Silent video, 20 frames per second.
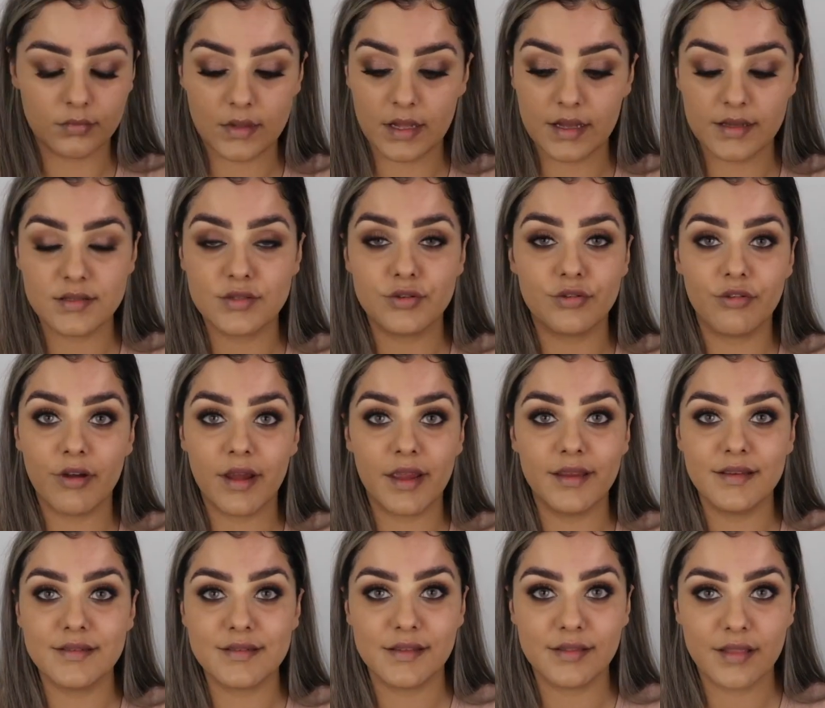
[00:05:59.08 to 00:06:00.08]
That's
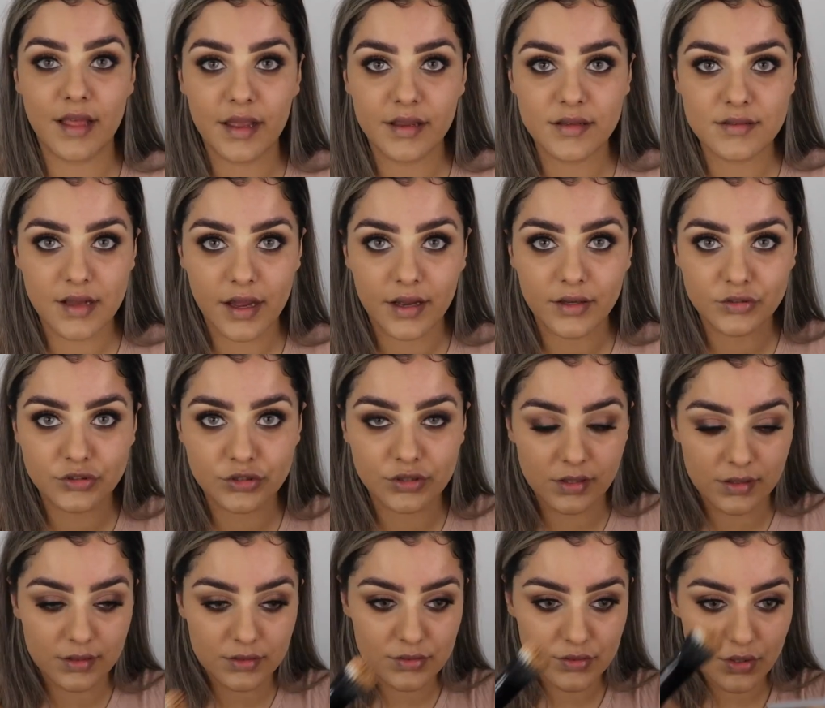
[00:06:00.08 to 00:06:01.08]
crazy. That is
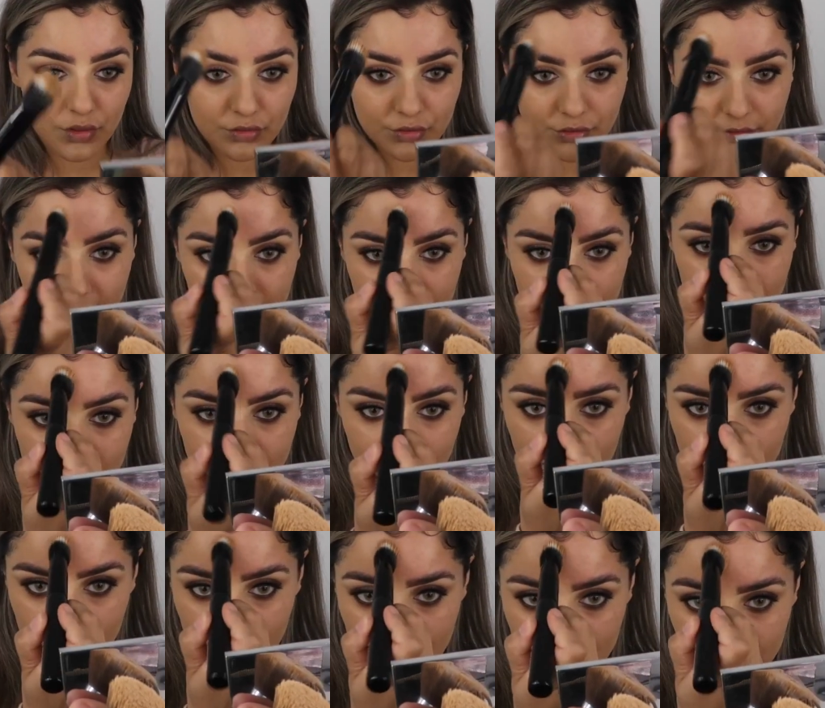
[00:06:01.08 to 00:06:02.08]
actually so crazy
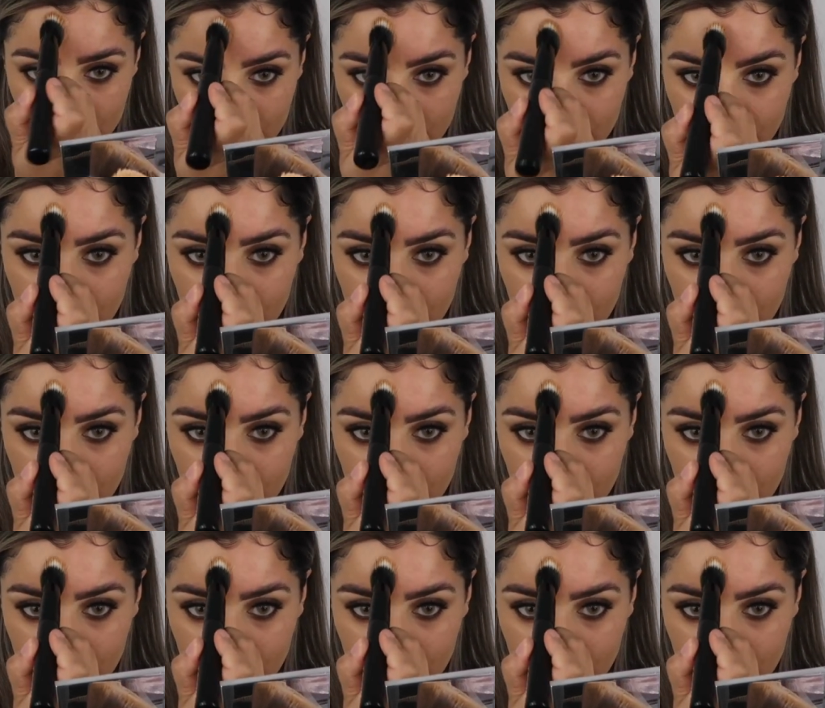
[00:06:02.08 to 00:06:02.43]
right now.